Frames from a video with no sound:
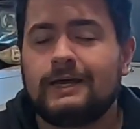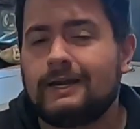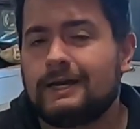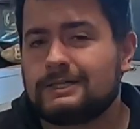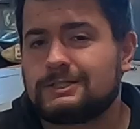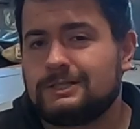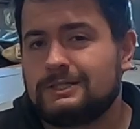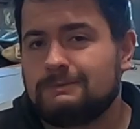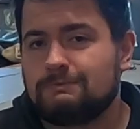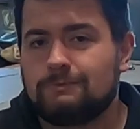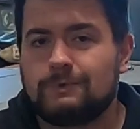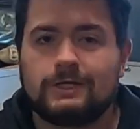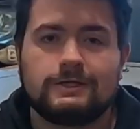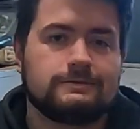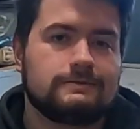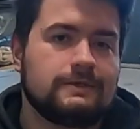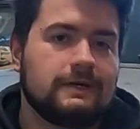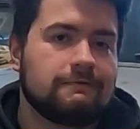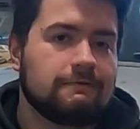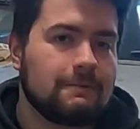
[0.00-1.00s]
and actually,
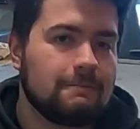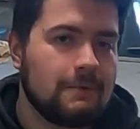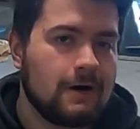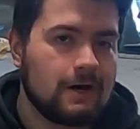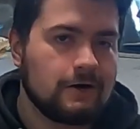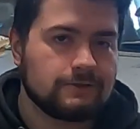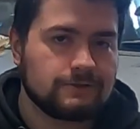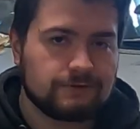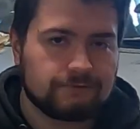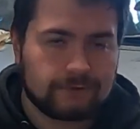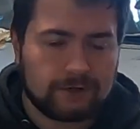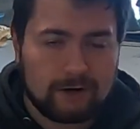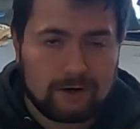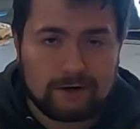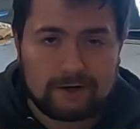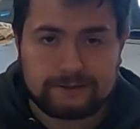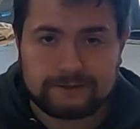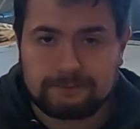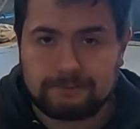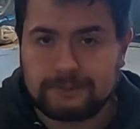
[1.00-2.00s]
well, different models of
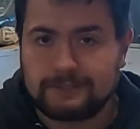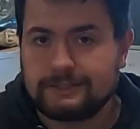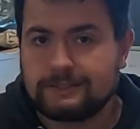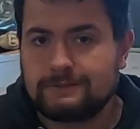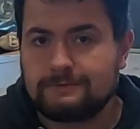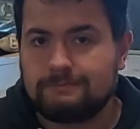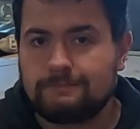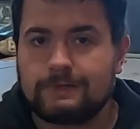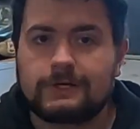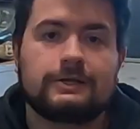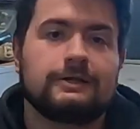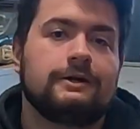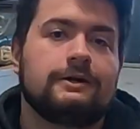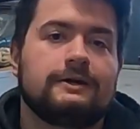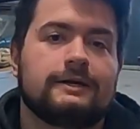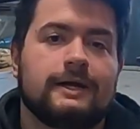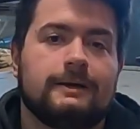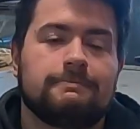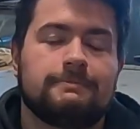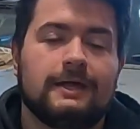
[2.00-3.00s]
cars, because
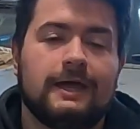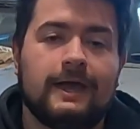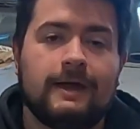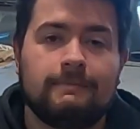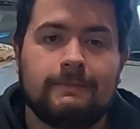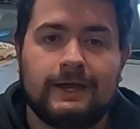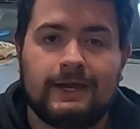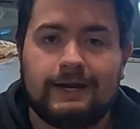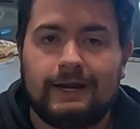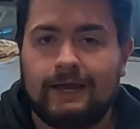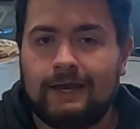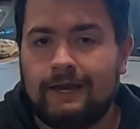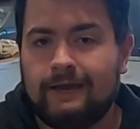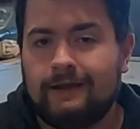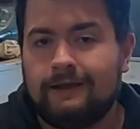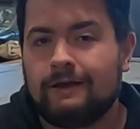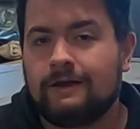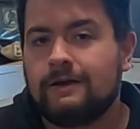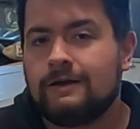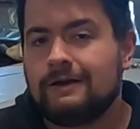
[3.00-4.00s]
McLaren kept the
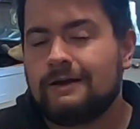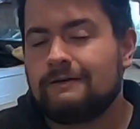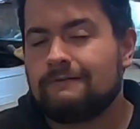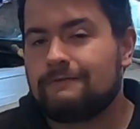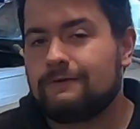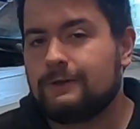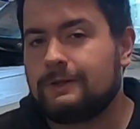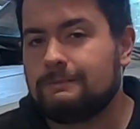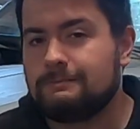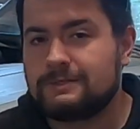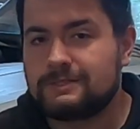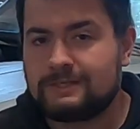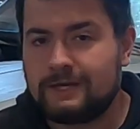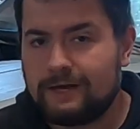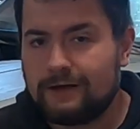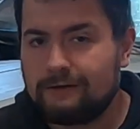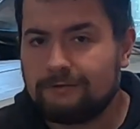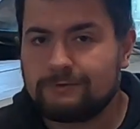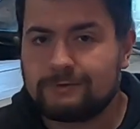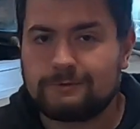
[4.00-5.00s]
M8A for
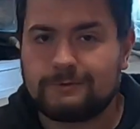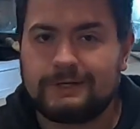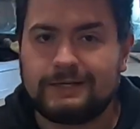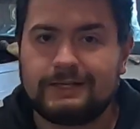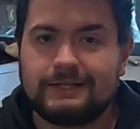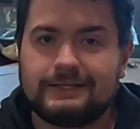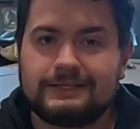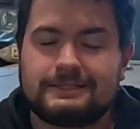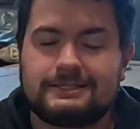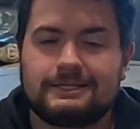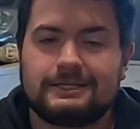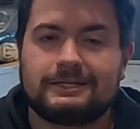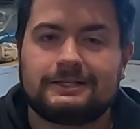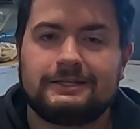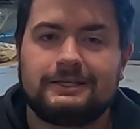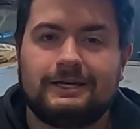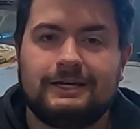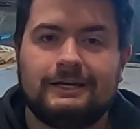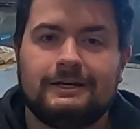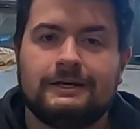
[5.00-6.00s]
themselves,
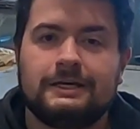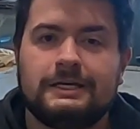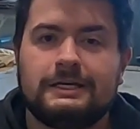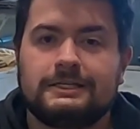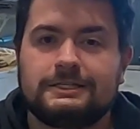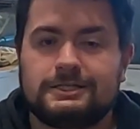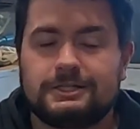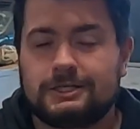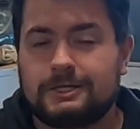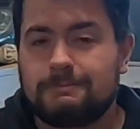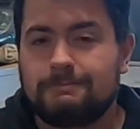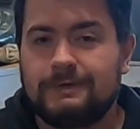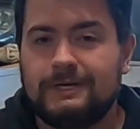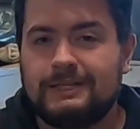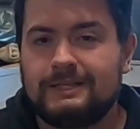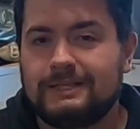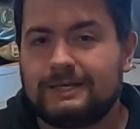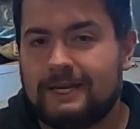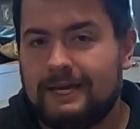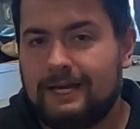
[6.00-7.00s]
realistically, to
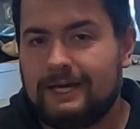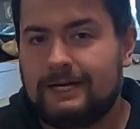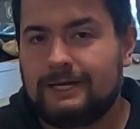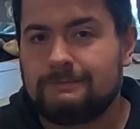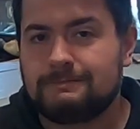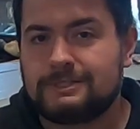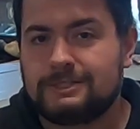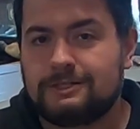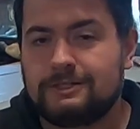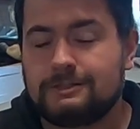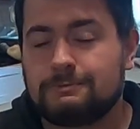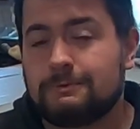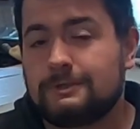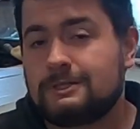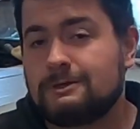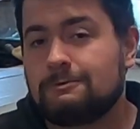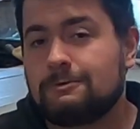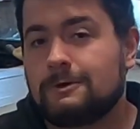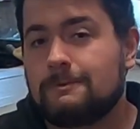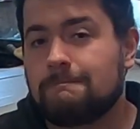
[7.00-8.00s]
compete in the Can-Am Series, but
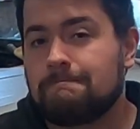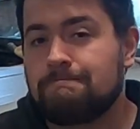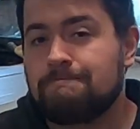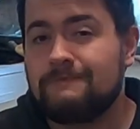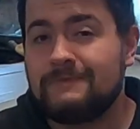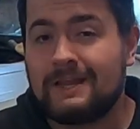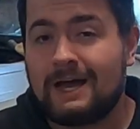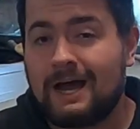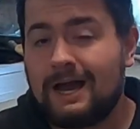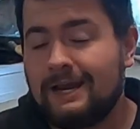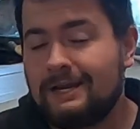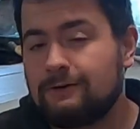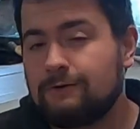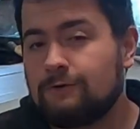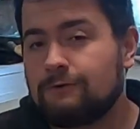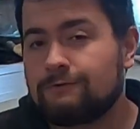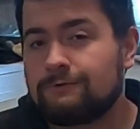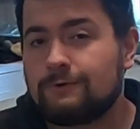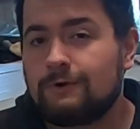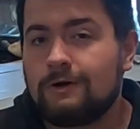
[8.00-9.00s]
there were 9
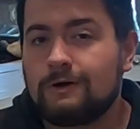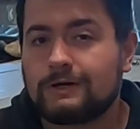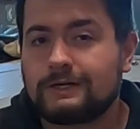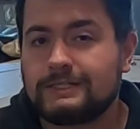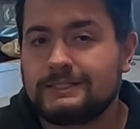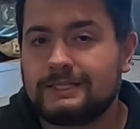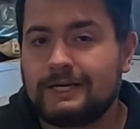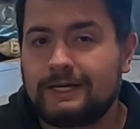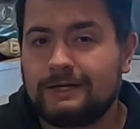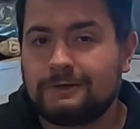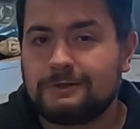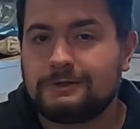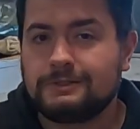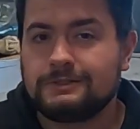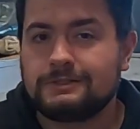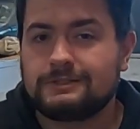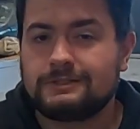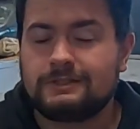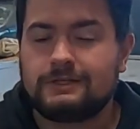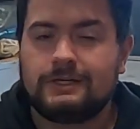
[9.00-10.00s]
overall
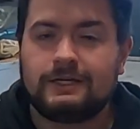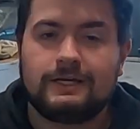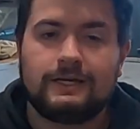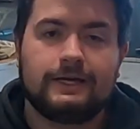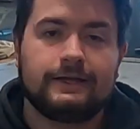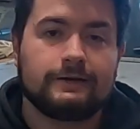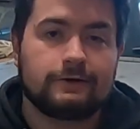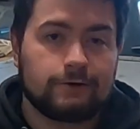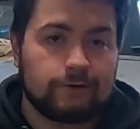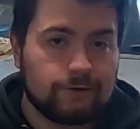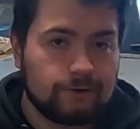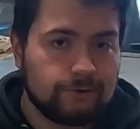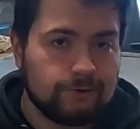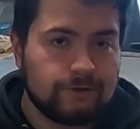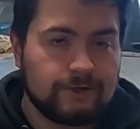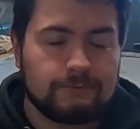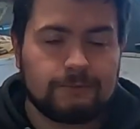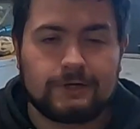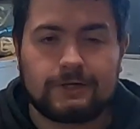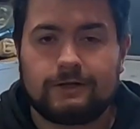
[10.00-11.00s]
contenders,
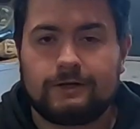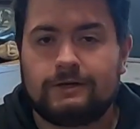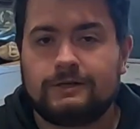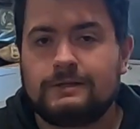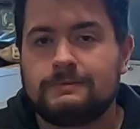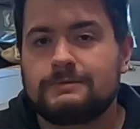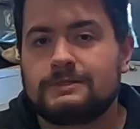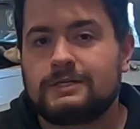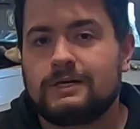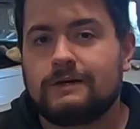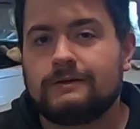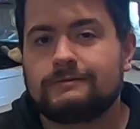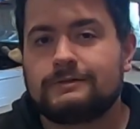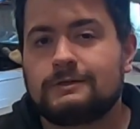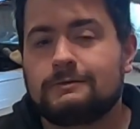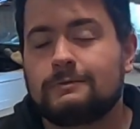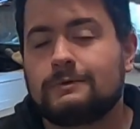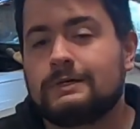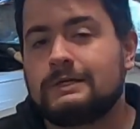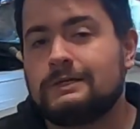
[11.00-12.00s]
including McLaren themselves,
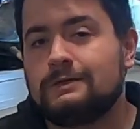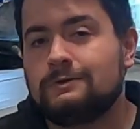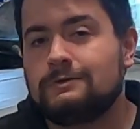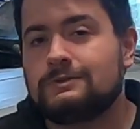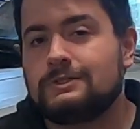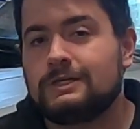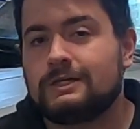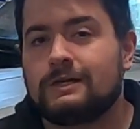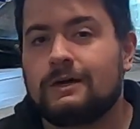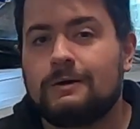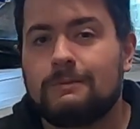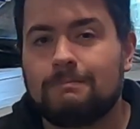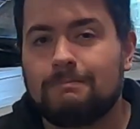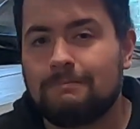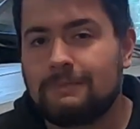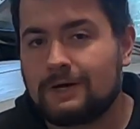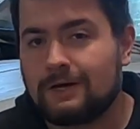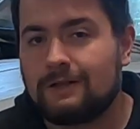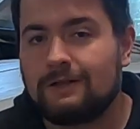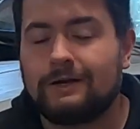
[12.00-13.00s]
that were using
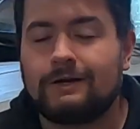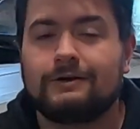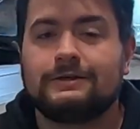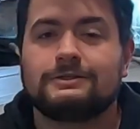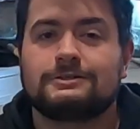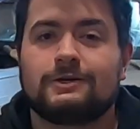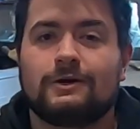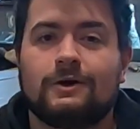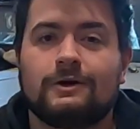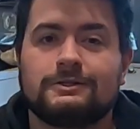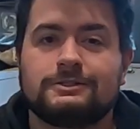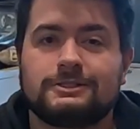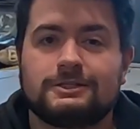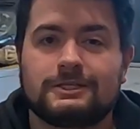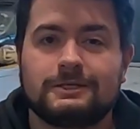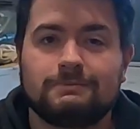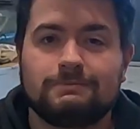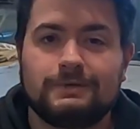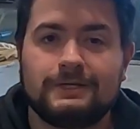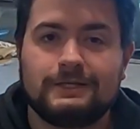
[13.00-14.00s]
McLaren's cars to
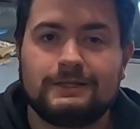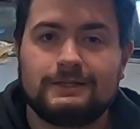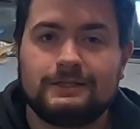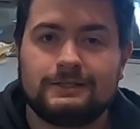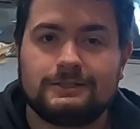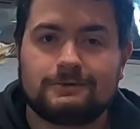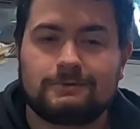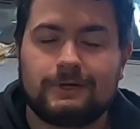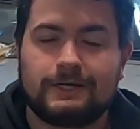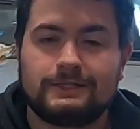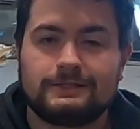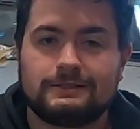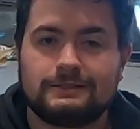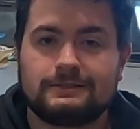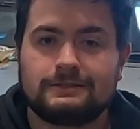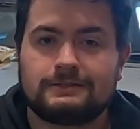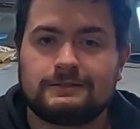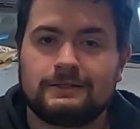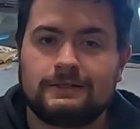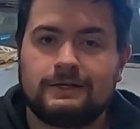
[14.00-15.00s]
compete in these races.